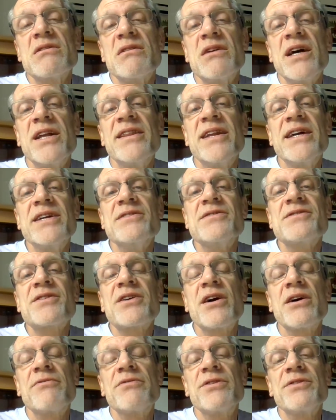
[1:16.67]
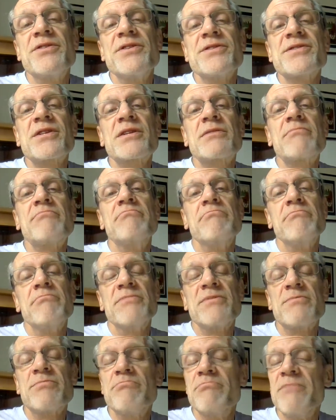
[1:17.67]
And they discovered this
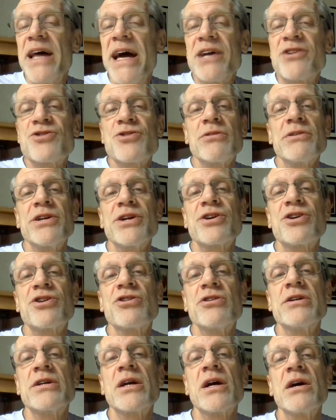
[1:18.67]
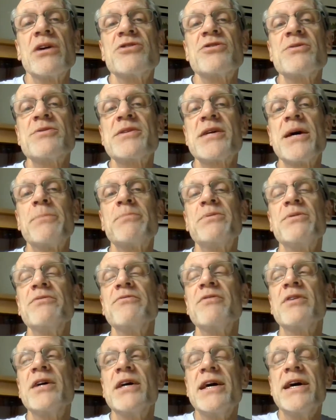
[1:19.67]
naturally occurring contraceptive.
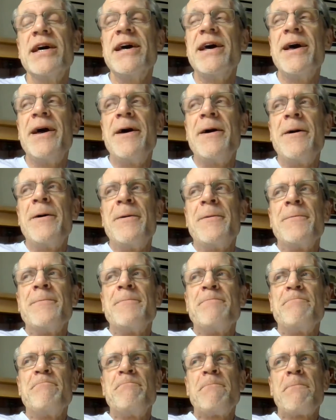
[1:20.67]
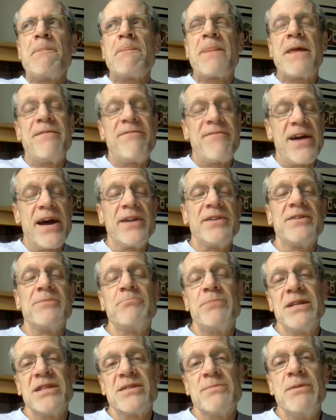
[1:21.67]
They found
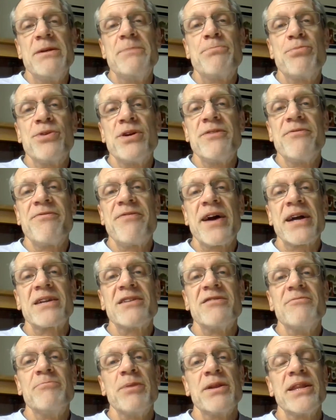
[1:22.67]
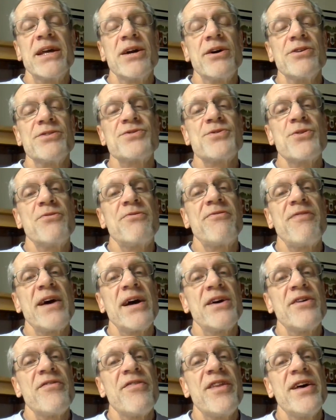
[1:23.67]
it to be pretty effective, but they also
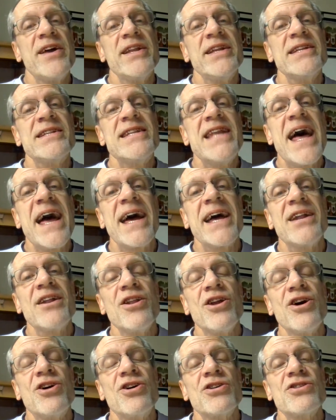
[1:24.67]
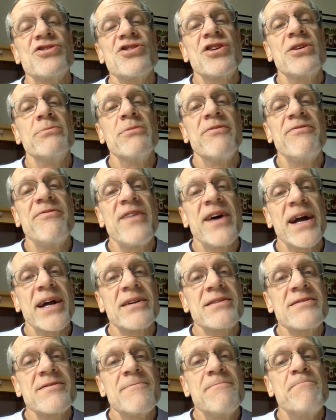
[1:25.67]
found that it had long-term
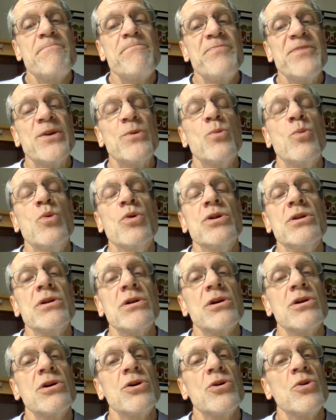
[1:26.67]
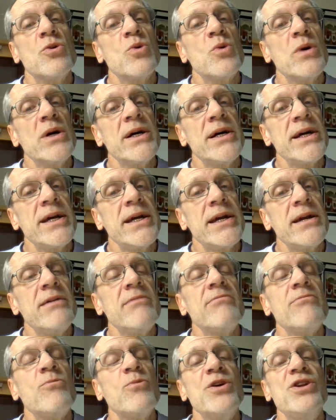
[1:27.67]
effects. It wouldn't go away
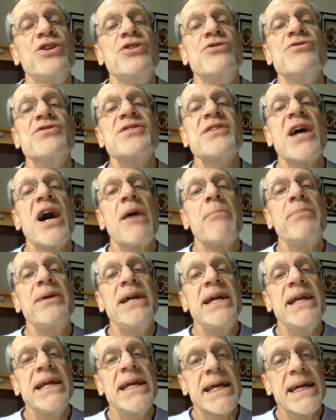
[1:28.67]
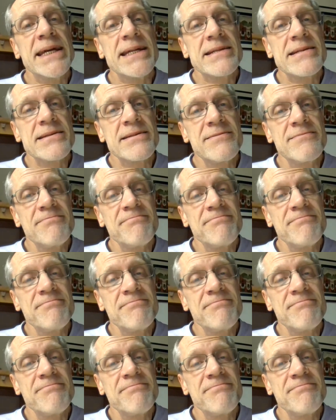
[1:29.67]
when you'd stop eating it.